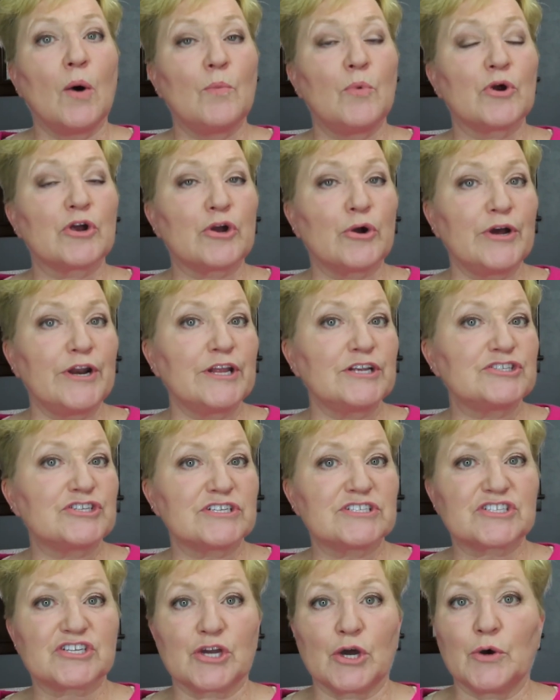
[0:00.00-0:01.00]
we're going to
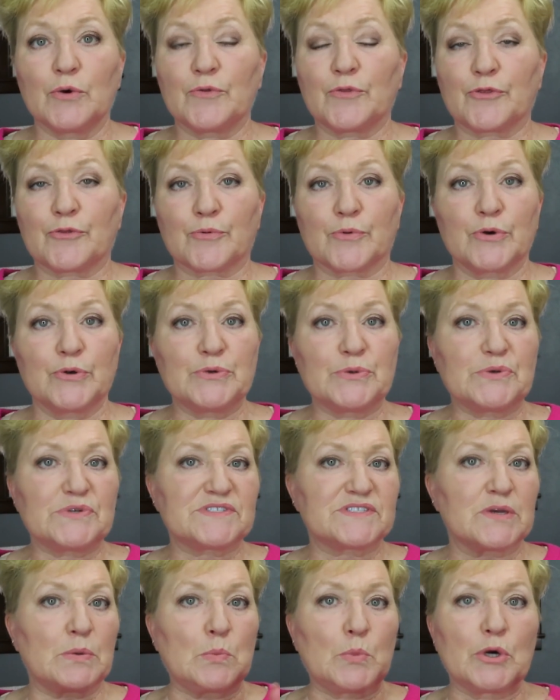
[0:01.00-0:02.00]
just go through
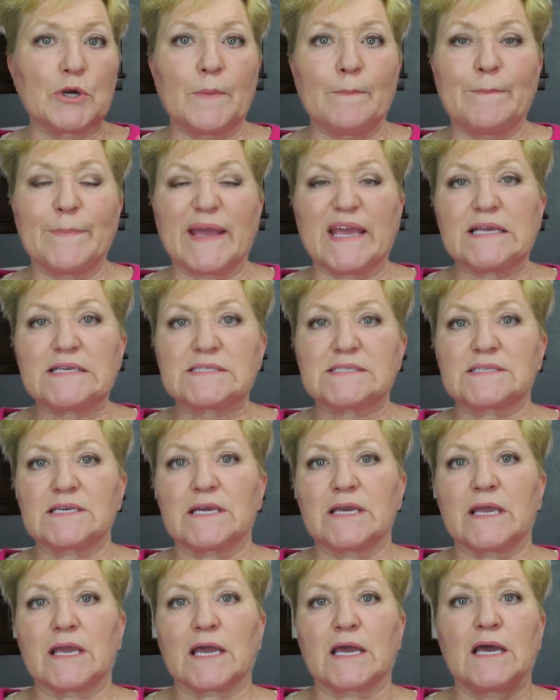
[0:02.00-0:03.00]
some real
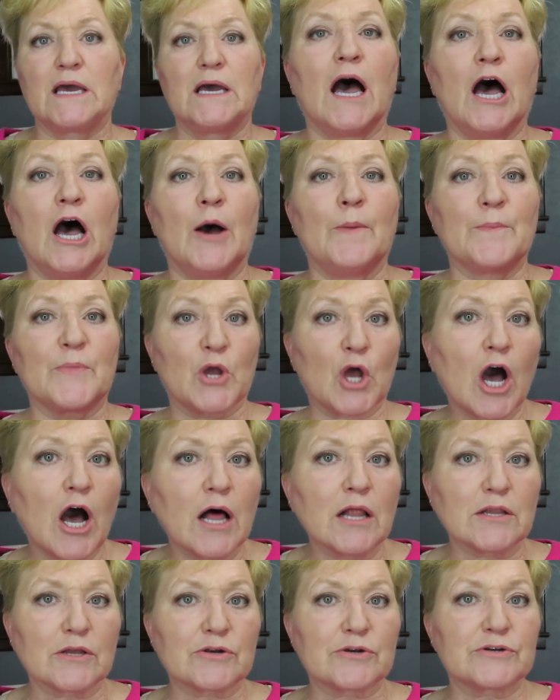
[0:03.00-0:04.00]
basic
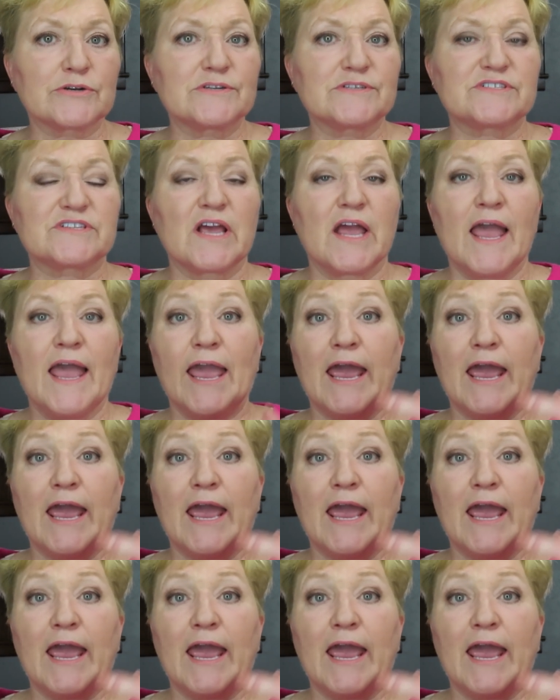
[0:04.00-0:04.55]
colors.